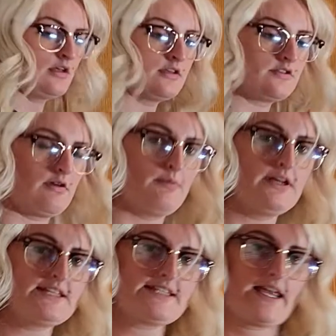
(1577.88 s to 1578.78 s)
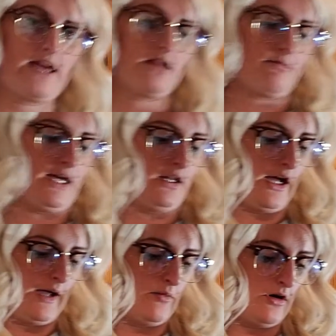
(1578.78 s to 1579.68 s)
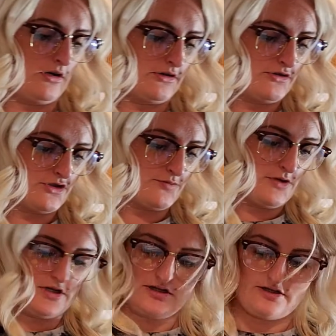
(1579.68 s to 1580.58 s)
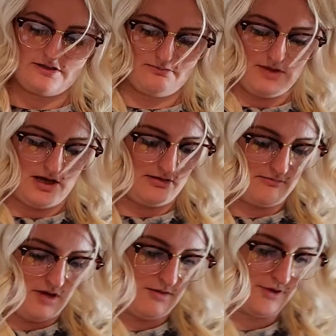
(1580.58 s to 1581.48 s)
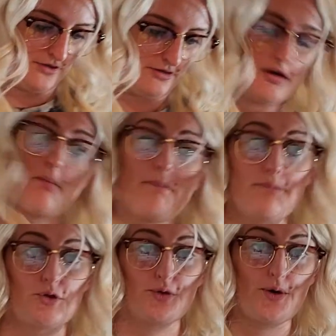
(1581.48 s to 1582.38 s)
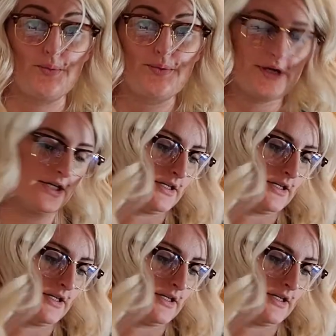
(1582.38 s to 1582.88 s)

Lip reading: So I'm going to say that my lye water, just because my thermometer broke,